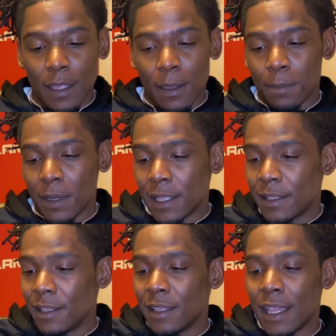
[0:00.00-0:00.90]
But other
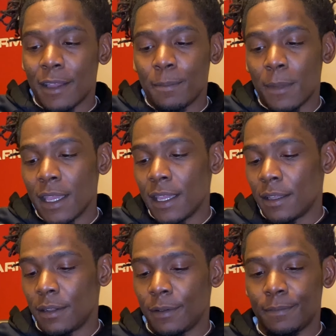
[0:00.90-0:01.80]
than that, man,
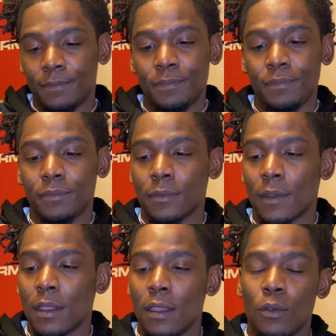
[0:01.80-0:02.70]

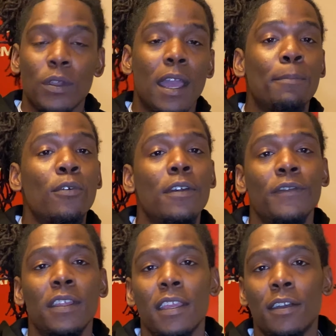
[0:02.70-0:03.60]
we got more
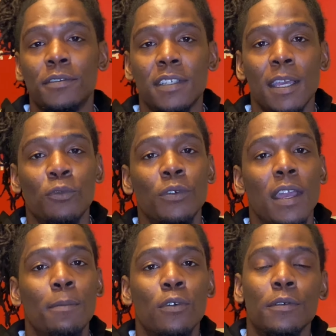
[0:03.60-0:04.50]
videos coming. We got
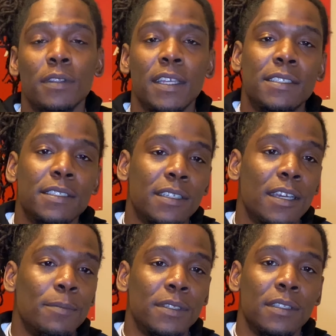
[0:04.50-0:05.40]
more releases
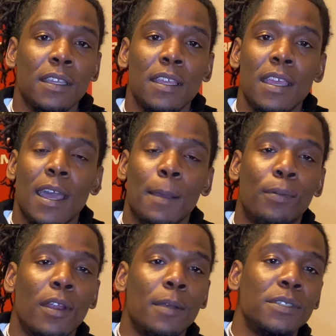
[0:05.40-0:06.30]
coming. I
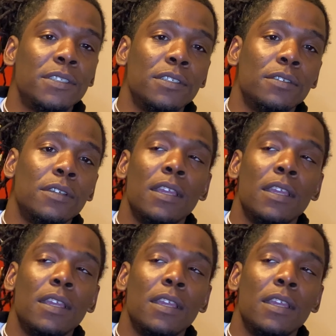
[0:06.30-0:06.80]
promise you.